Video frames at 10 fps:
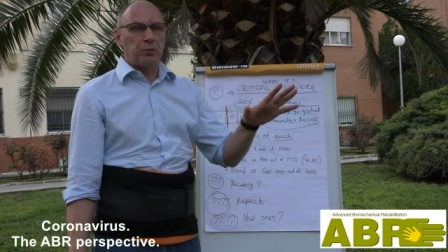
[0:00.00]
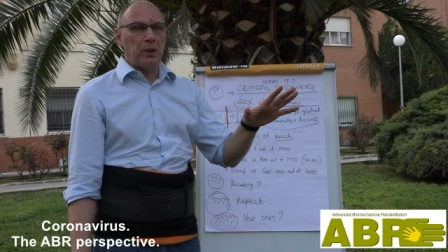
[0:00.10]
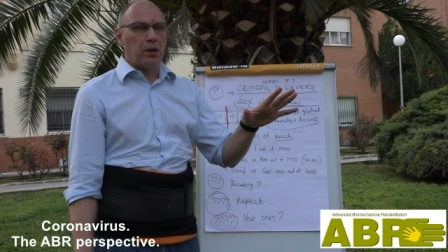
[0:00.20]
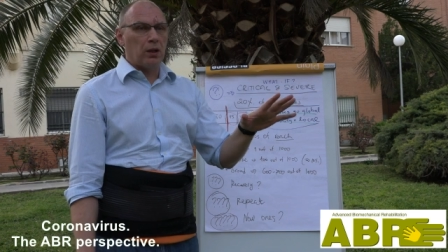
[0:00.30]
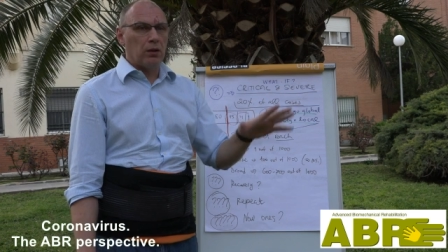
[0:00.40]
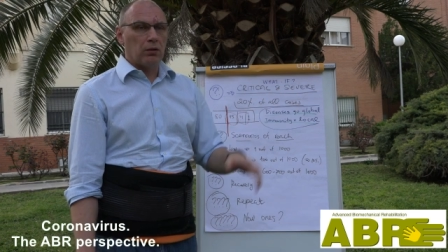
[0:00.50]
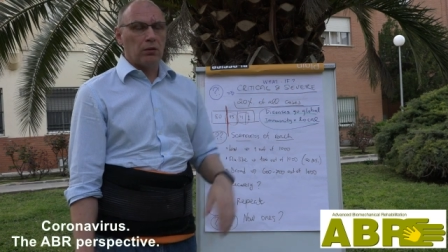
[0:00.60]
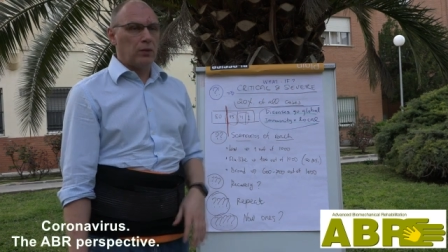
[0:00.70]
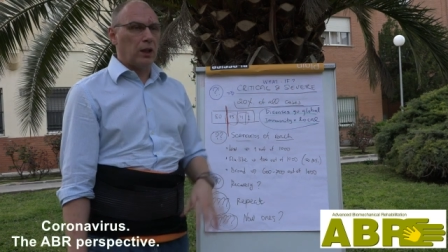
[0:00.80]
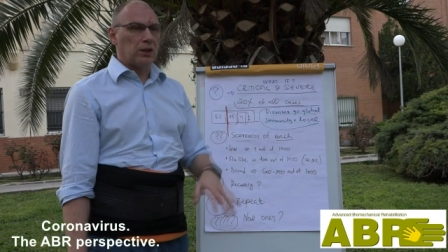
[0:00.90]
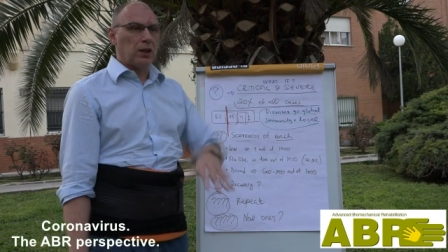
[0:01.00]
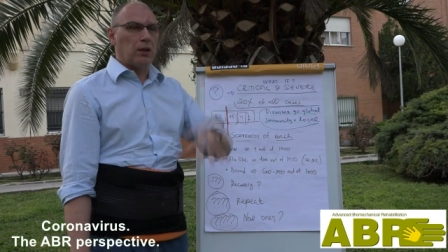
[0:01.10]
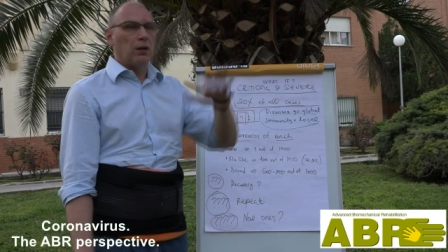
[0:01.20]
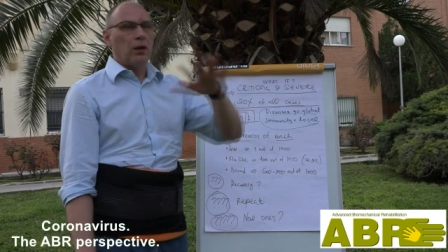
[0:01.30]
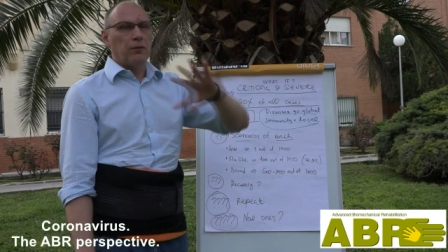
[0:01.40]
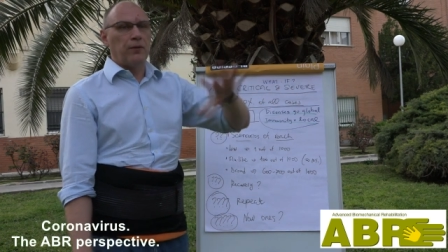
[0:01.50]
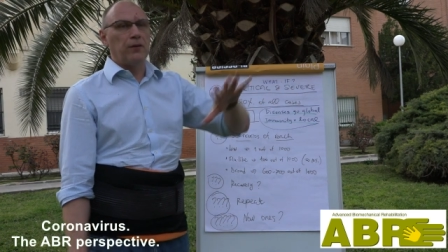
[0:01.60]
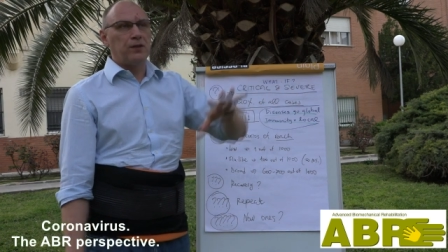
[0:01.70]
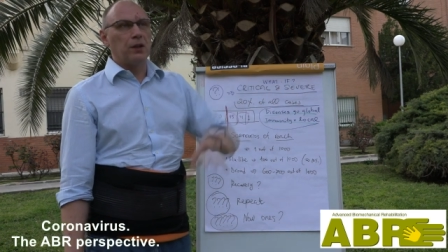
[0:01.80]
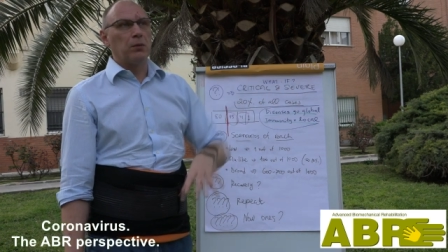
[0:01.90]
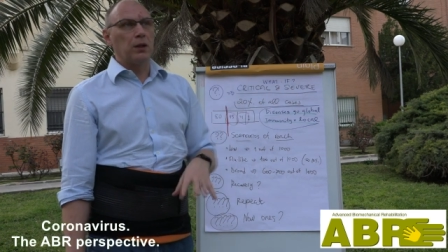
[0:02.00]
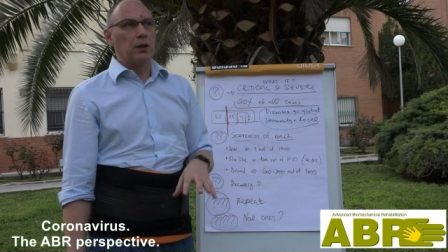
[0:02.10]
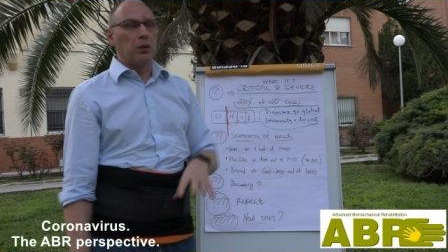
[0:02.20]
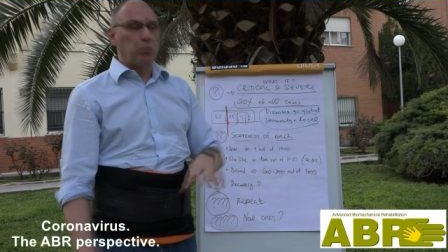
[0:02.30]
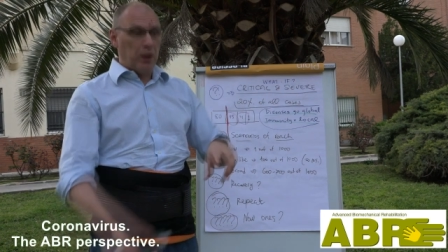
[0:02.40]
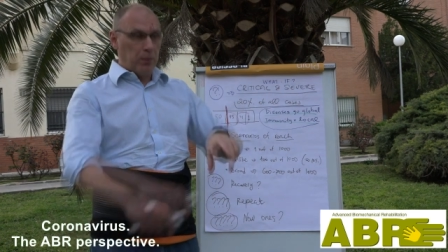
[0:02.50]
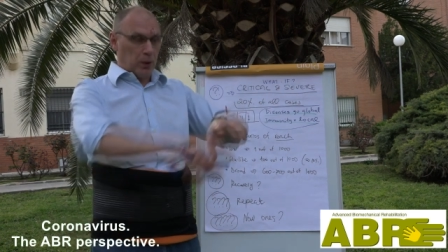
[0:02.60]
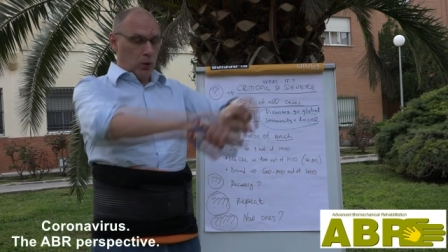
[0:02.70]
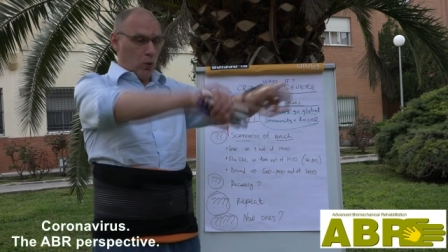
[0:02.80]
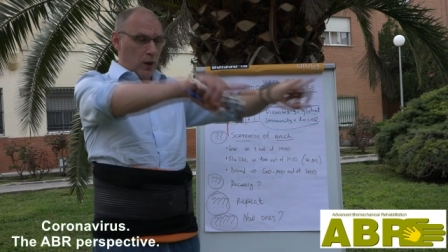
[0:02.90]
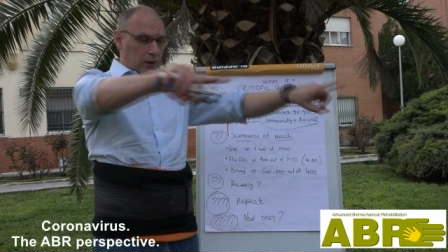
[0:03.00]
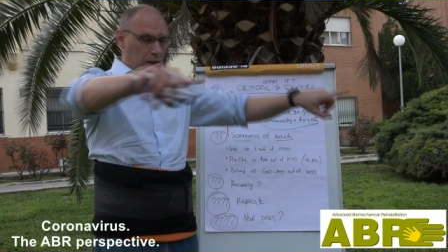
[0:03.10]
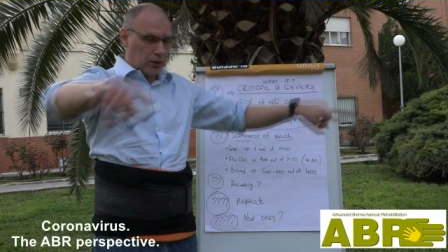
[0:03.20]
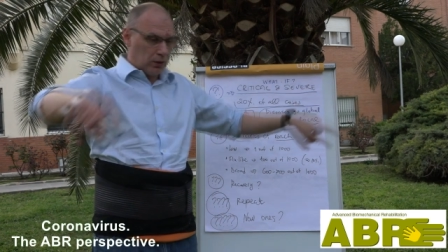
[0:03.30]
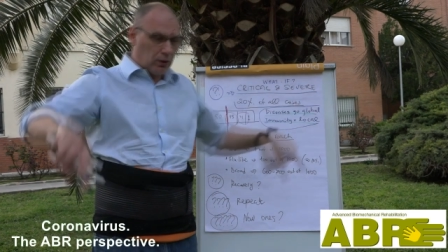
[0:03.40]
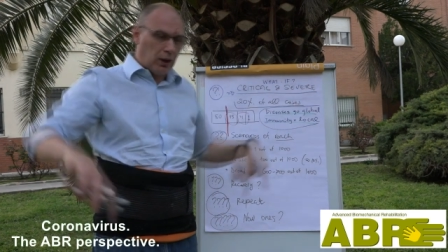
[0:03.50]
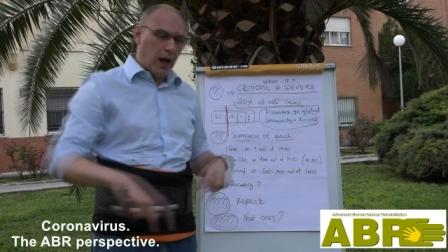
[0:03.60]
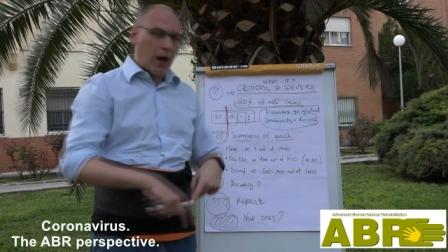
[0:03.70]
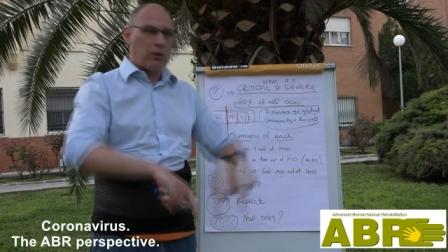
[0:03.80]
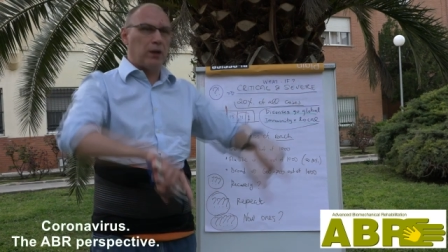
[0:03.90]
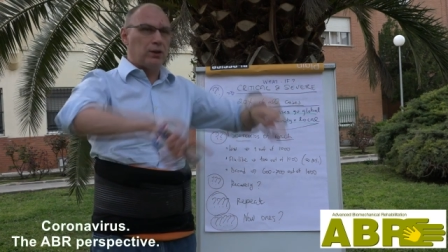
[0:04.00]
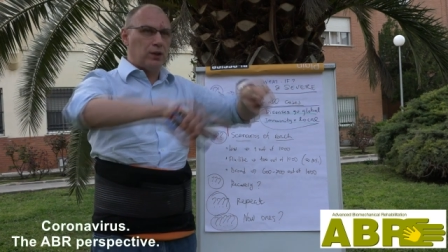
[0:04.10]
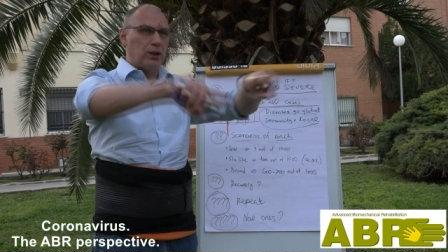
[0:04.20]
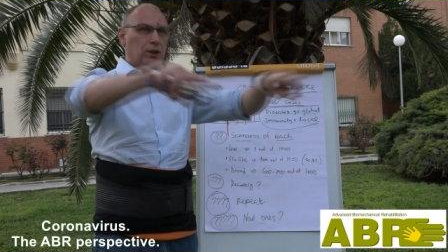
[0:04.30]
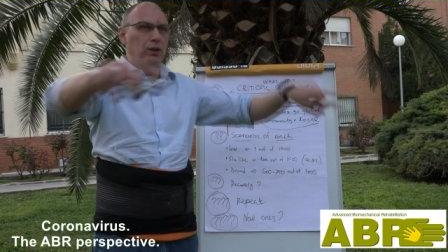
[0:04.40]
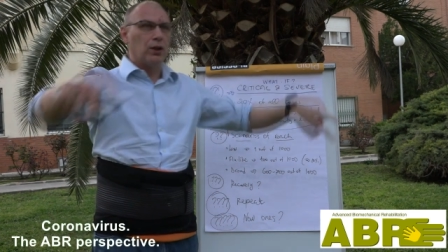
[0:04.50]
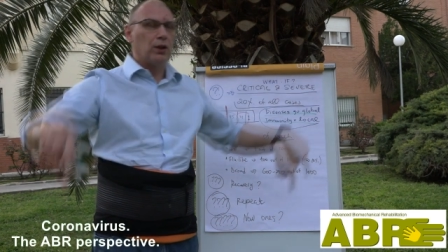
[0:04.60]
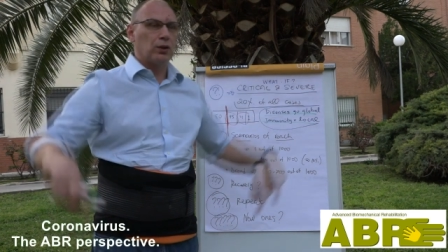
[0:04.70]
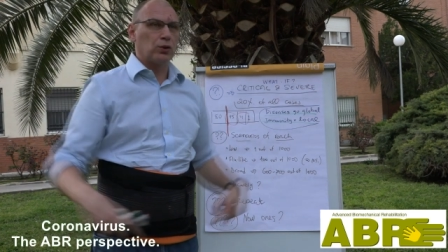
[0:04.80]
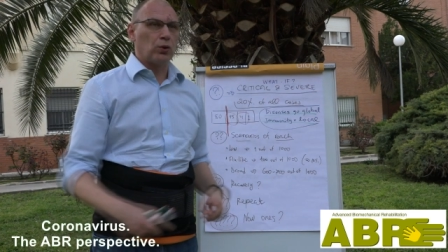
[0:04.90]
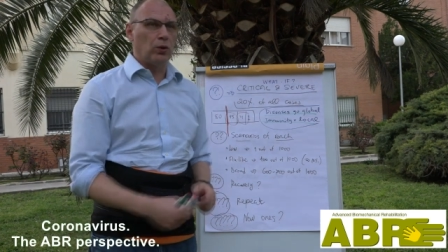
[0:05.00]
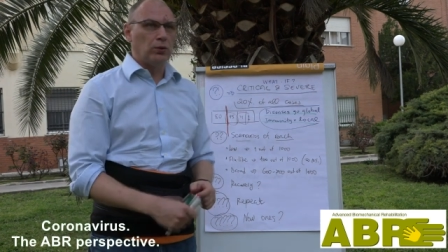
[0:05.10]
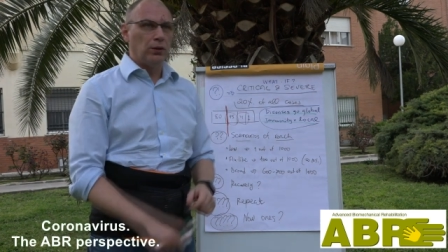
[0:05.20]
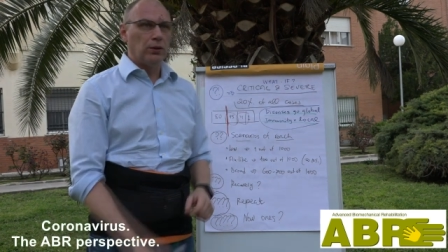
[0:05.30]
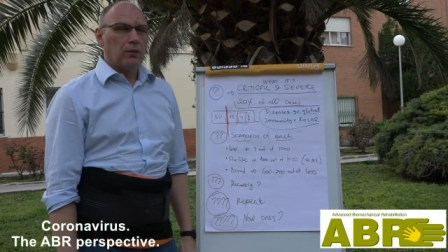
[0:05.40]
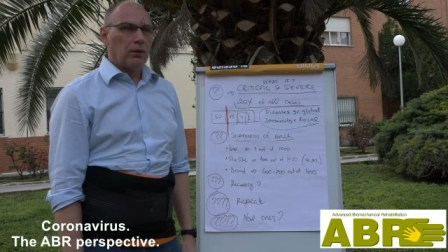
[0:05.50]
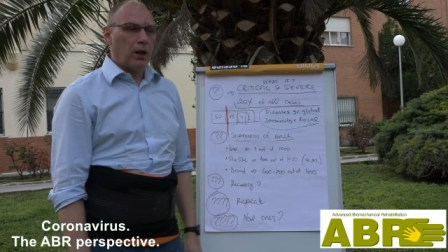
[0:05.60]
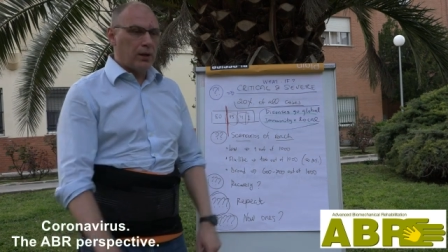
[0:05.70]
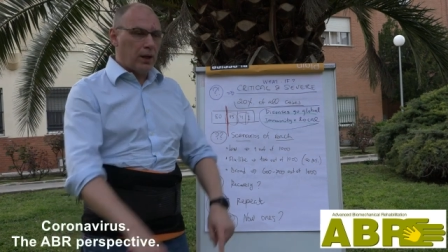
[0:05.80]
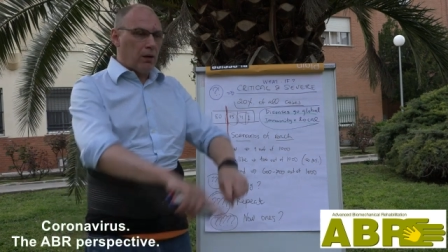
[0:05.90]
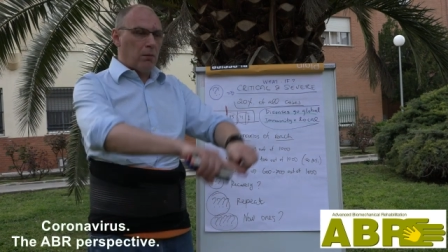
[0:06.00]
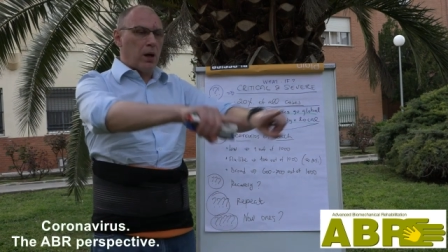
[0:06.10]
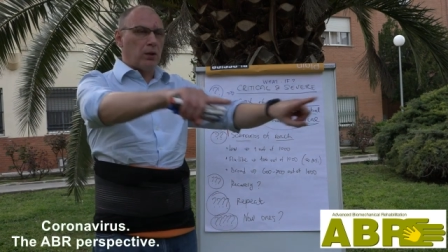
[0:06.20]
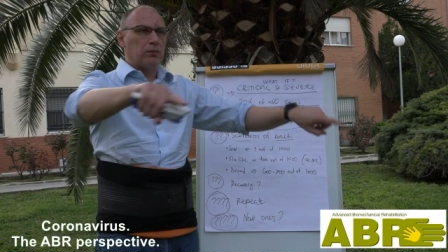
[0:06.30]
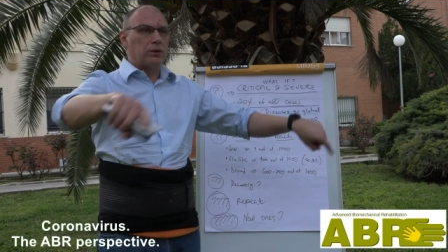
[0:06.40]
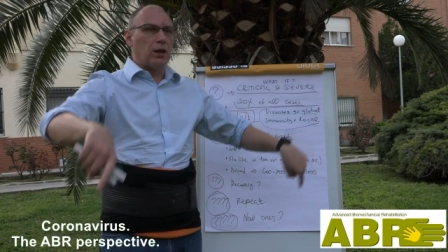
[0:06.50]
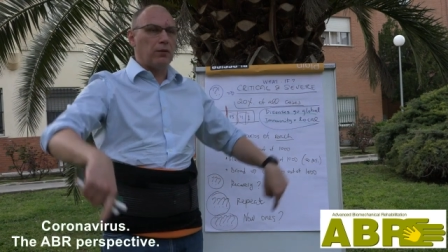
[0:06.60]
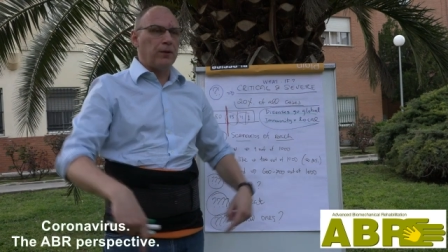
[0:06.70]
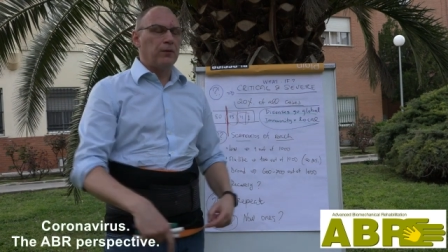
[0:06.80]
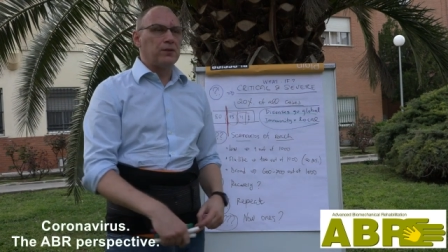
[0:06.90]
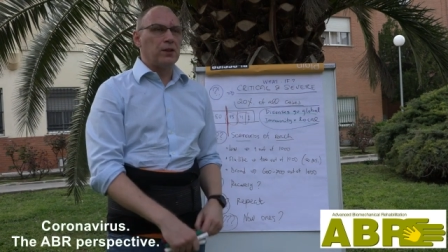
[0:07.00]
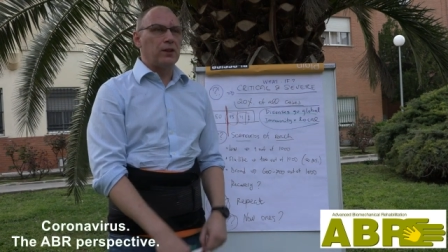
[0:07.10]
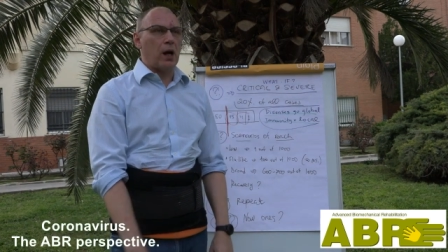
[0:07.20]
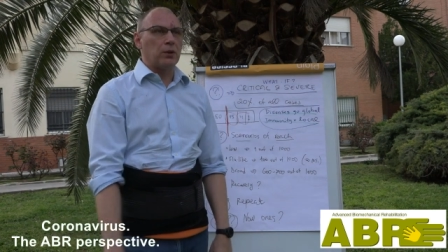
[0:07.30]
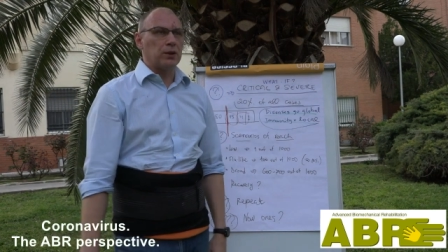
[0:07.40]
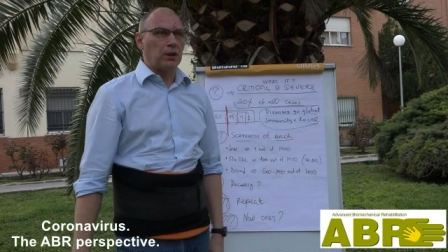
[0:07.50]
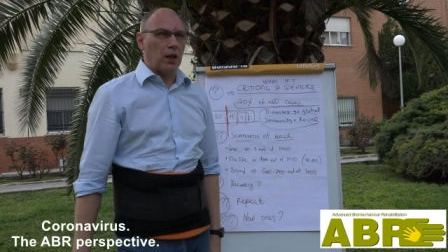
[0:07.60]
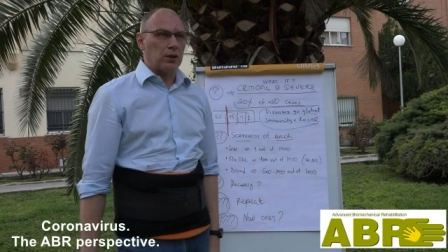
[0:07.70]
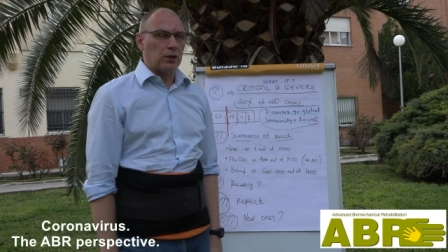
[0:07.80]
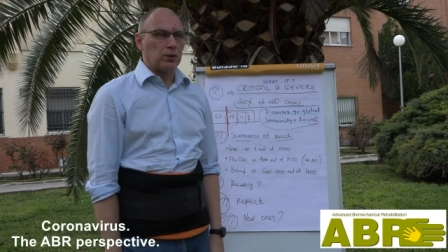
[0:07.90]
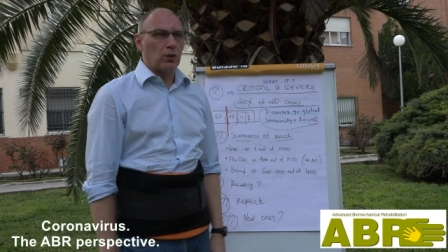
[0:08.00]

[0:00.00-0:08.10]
speaking, they say fifteen million people who are in that quarantine zone, and there are about, say, fifteen thousand cases.